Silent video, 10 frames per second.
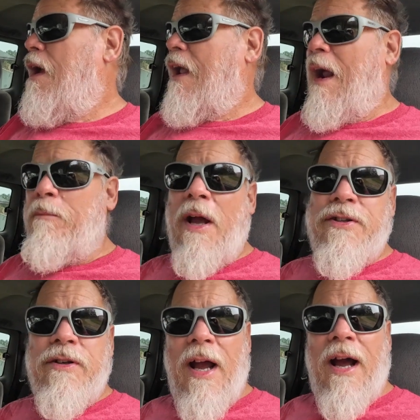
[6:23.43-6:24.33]
God
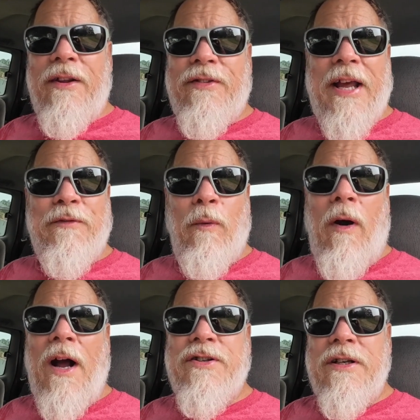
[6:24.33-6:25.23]
bless you guys. Thanks for
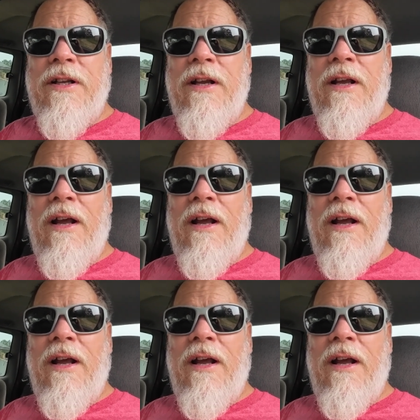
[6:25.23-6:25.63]
watching.